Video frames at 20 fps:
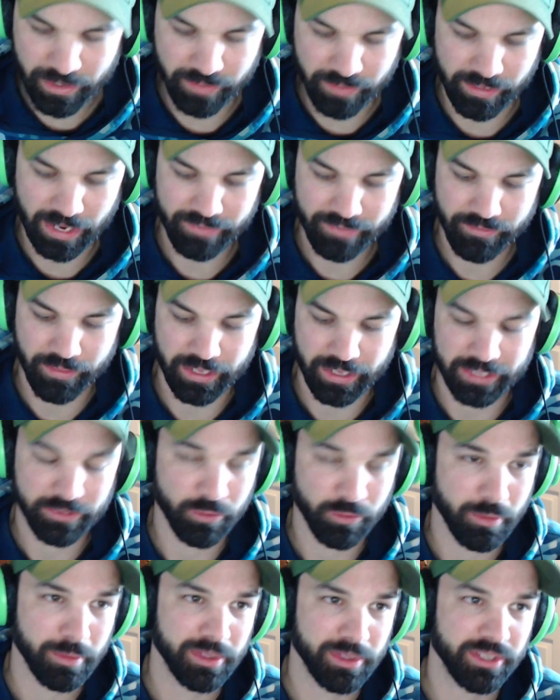for that. So maybe
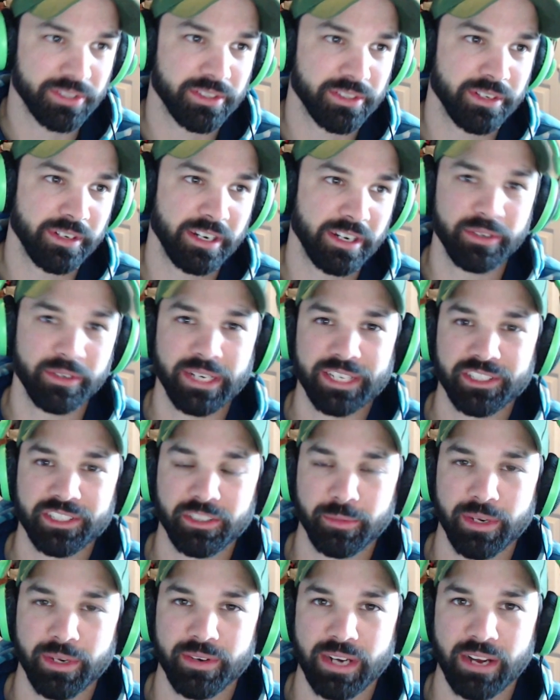this year I will actually be
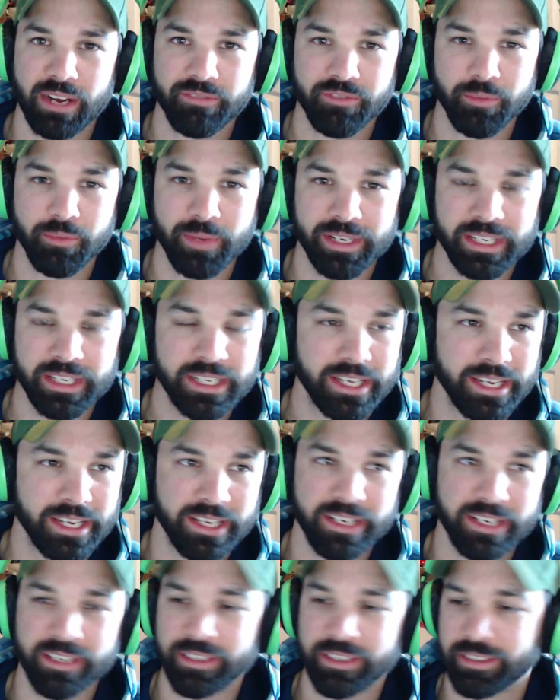around for making hay
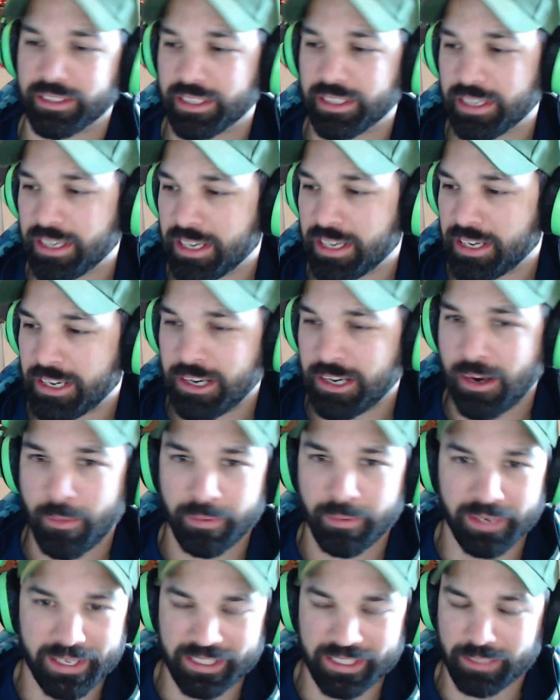and planting
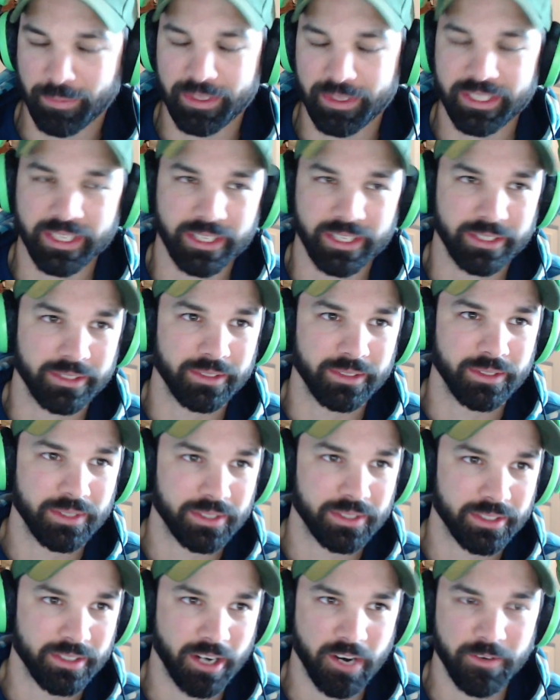potatoes and
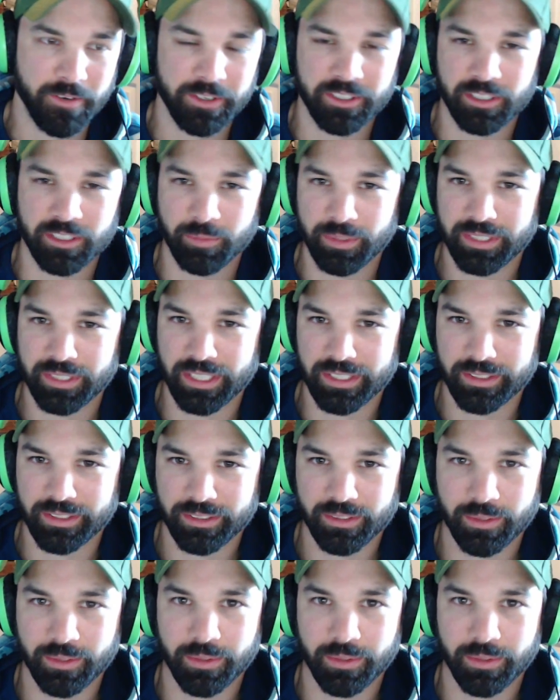harvesting potatoes, the whole